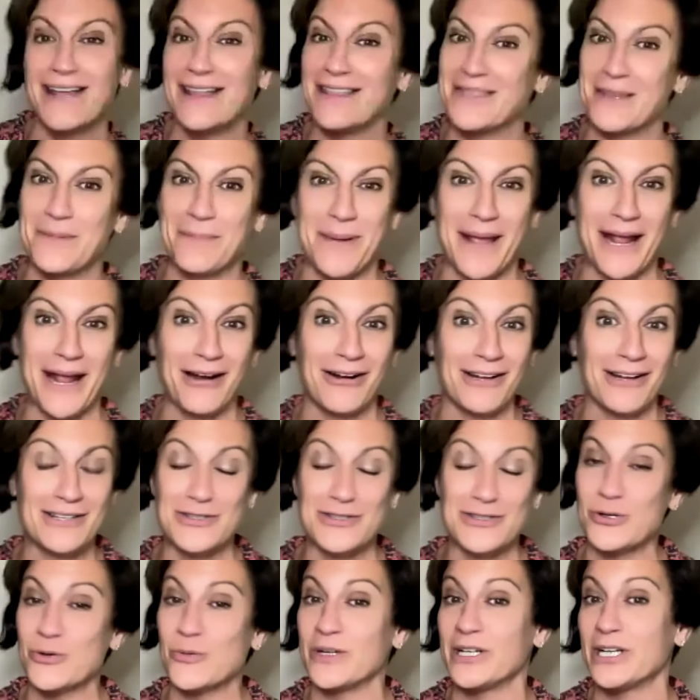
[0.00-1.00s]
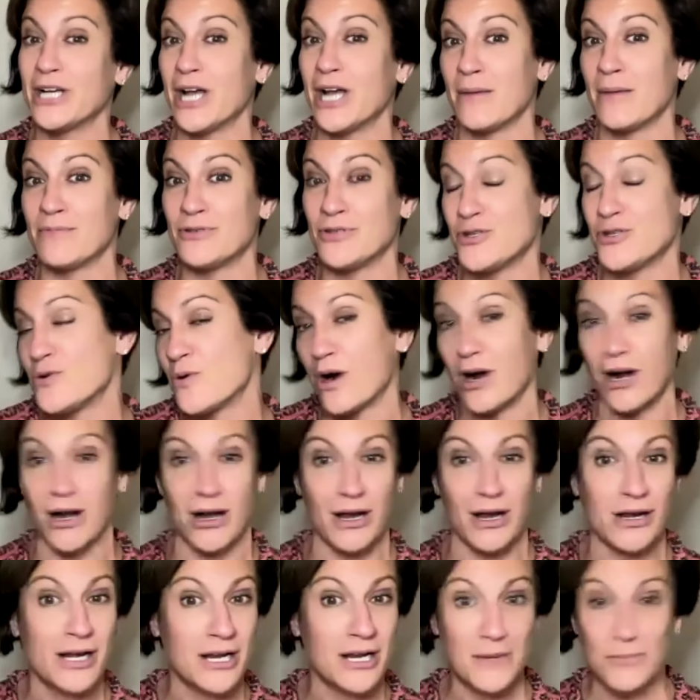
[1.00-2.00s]
The parents who would come to
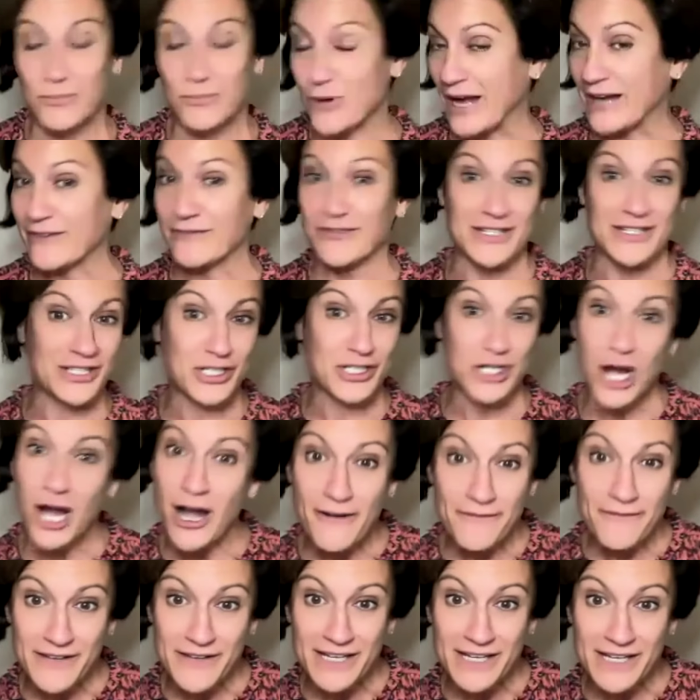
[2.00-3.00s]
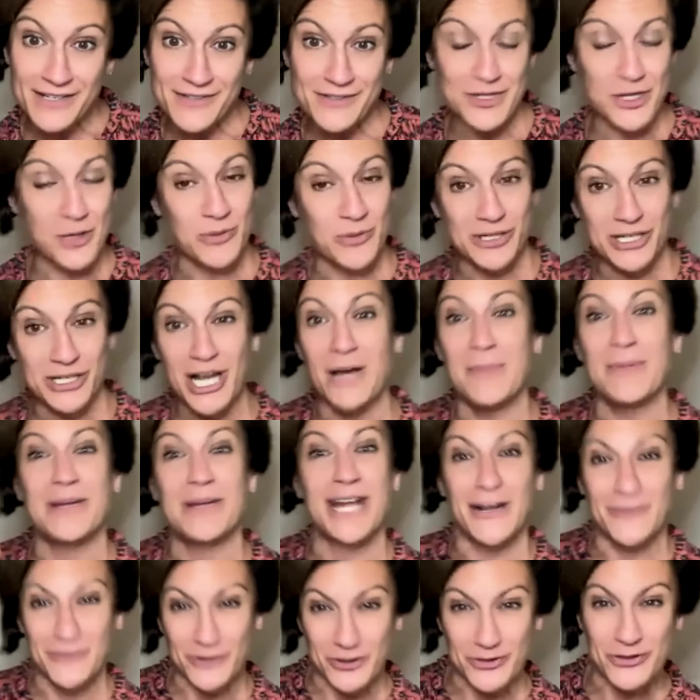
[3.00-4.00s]
our breakfast coffees, who would come in
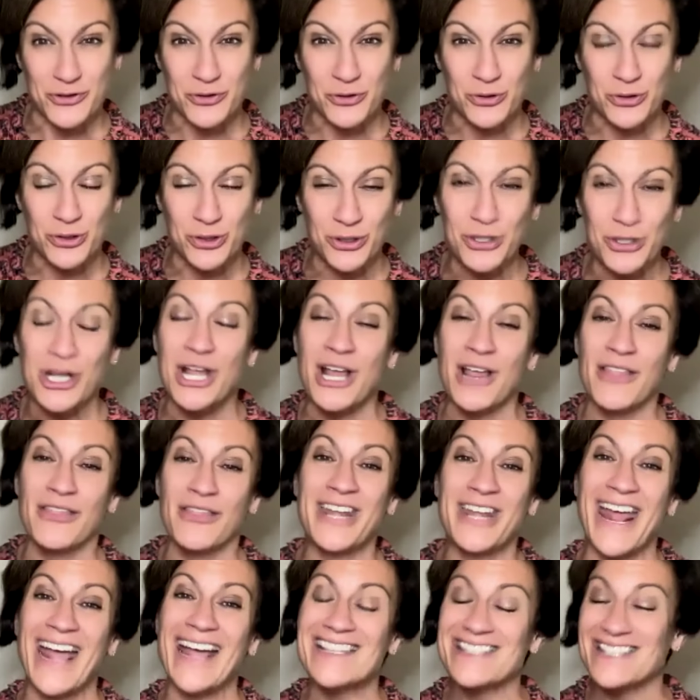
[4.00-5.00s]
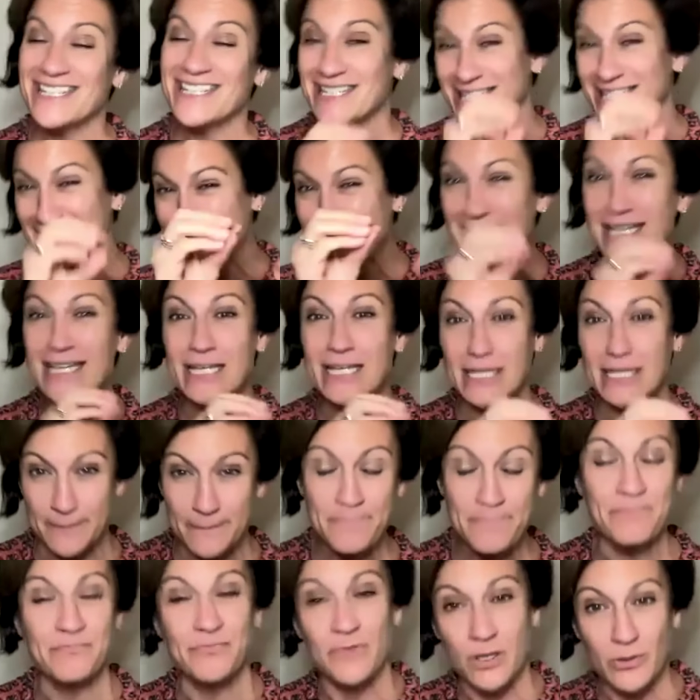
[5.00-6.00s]
after school, that as a
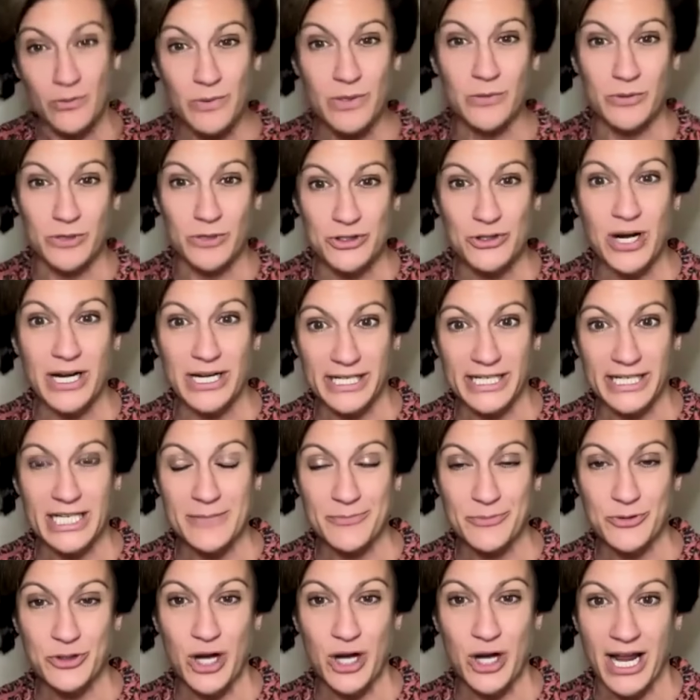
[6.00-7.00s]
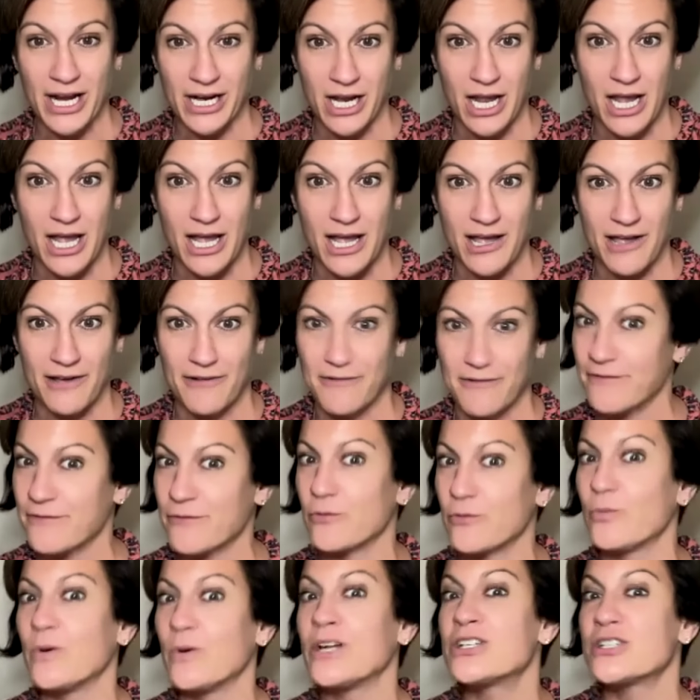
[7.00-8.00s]
team, we would try to keep track of
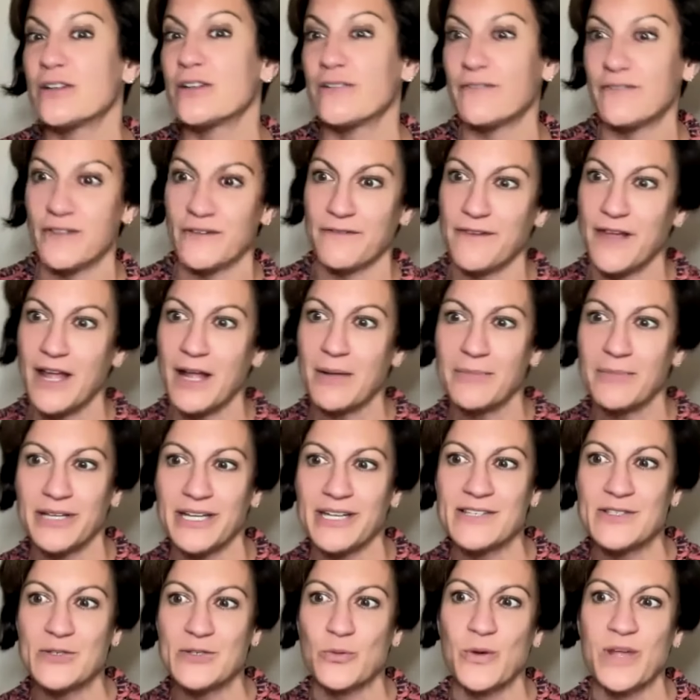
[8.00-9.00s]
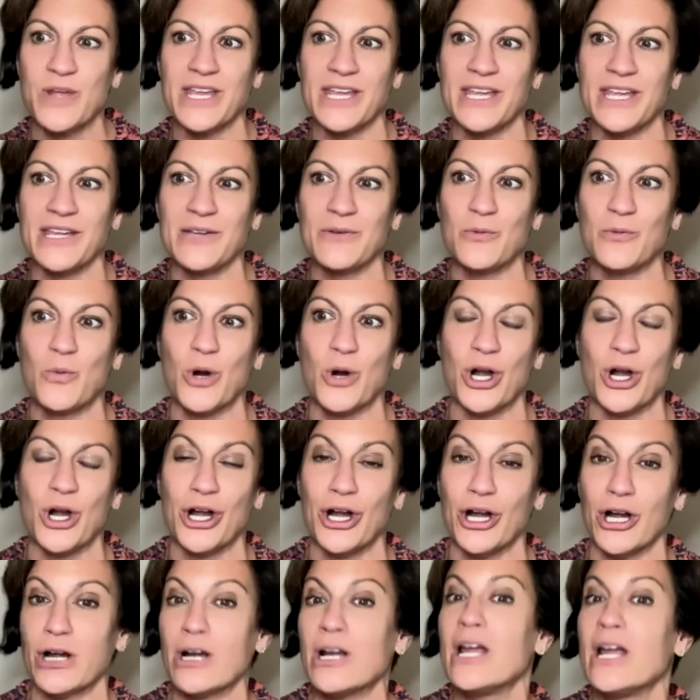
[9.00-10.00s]
which of the families we
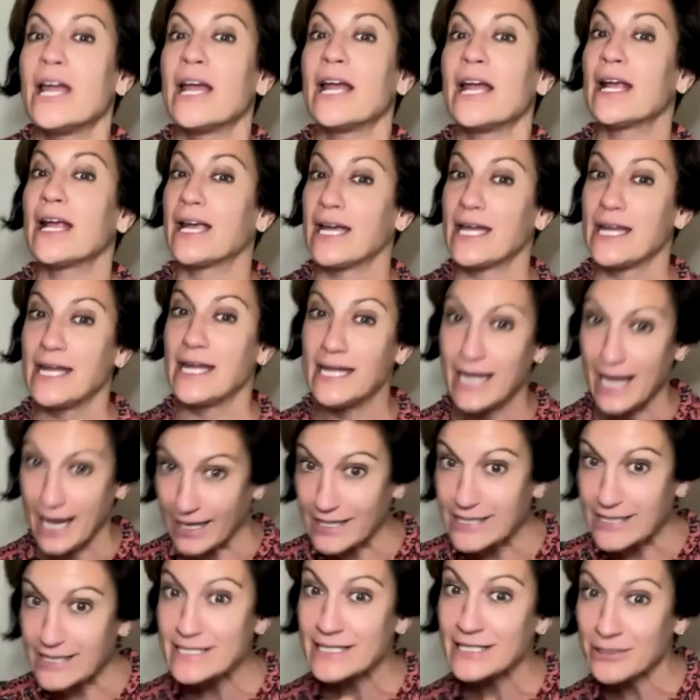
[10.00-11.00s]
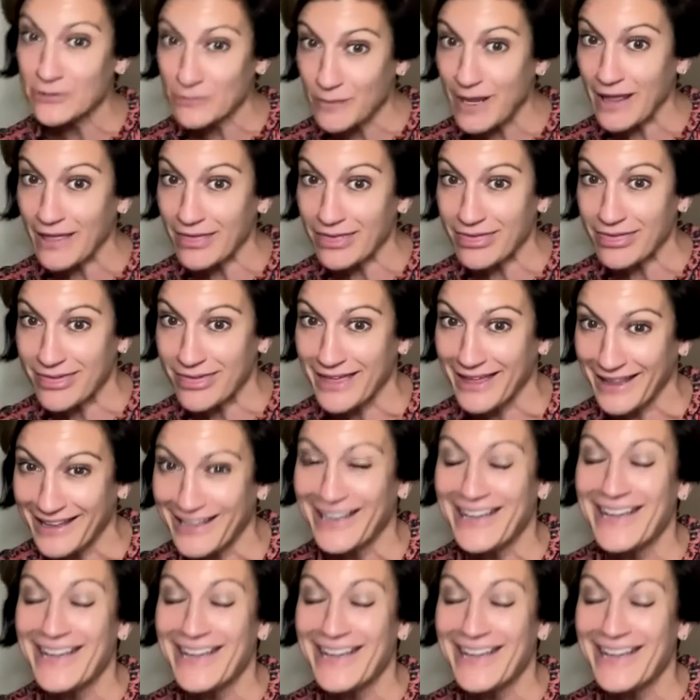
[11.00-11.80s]
were connecting with.